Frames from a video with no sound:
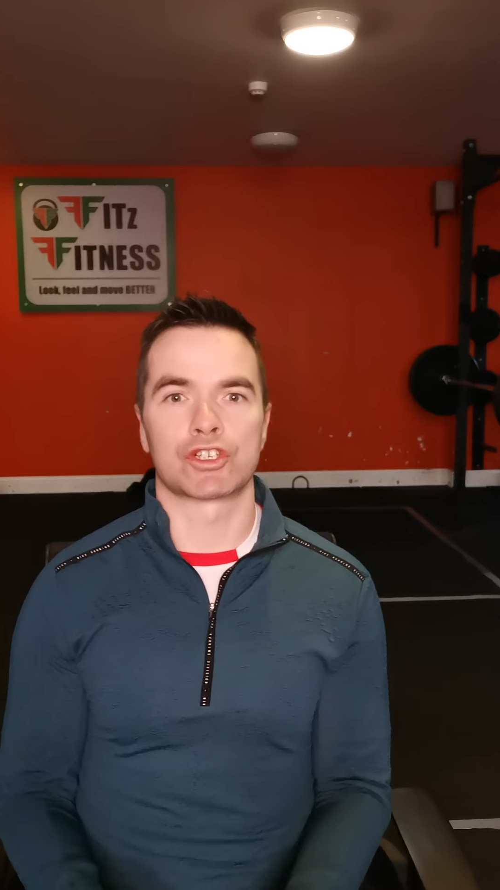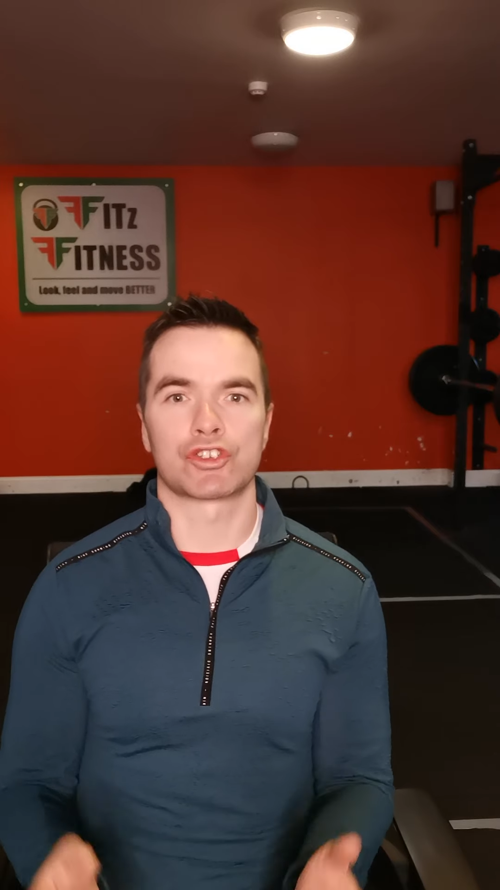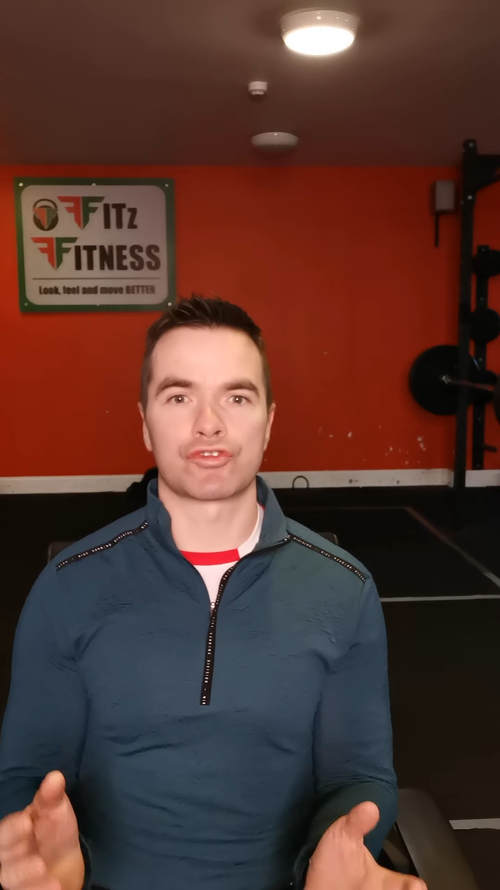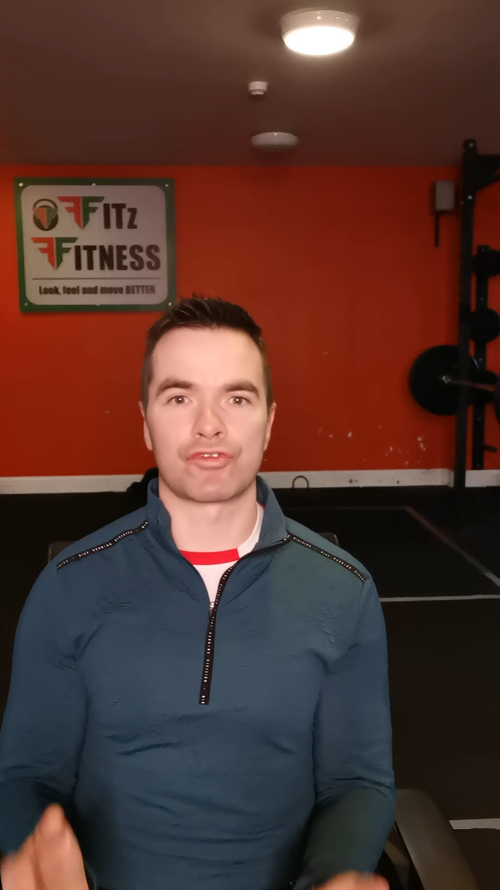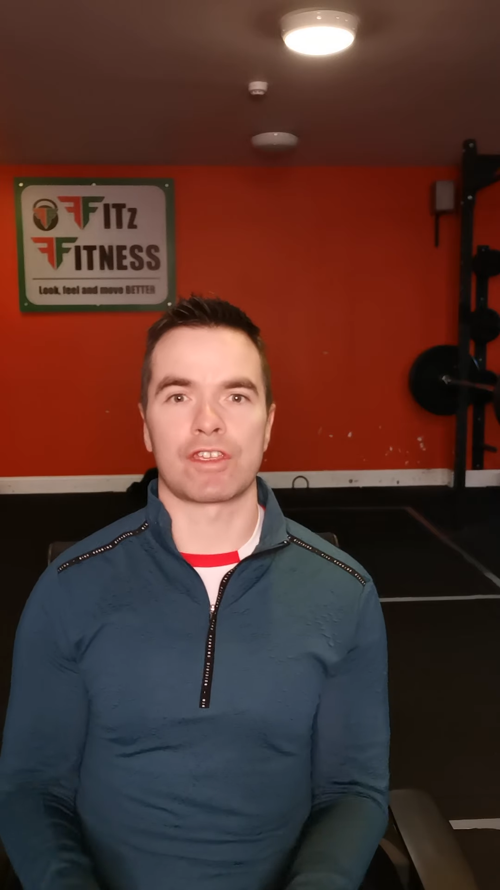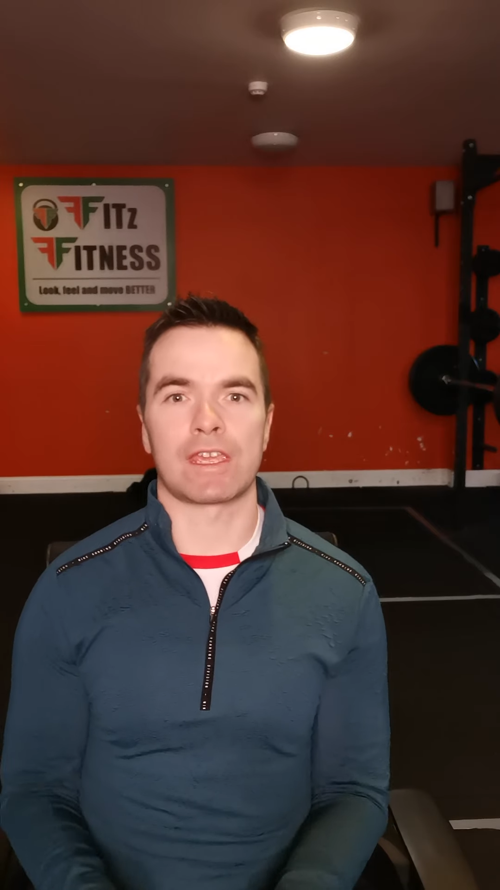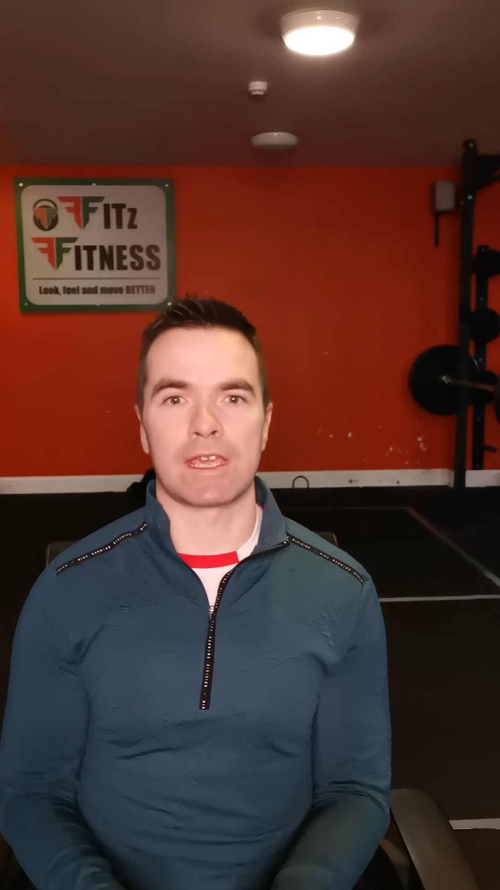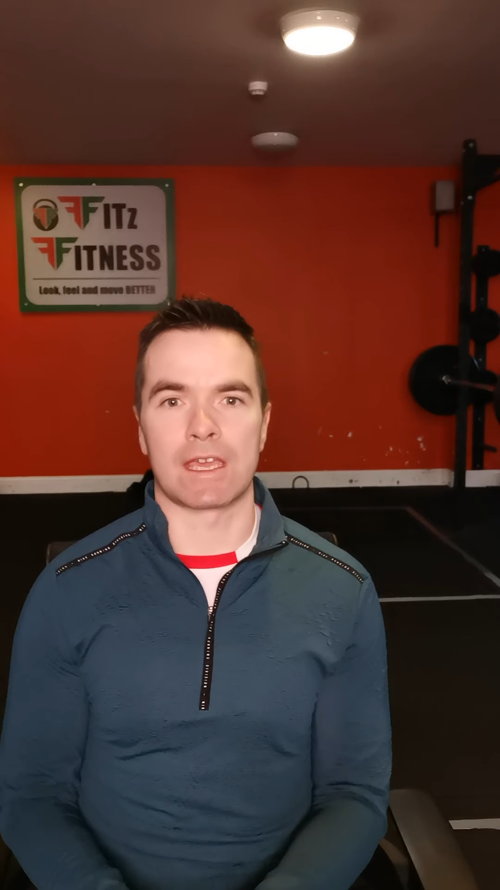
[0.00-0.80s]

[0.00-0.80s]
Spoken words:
3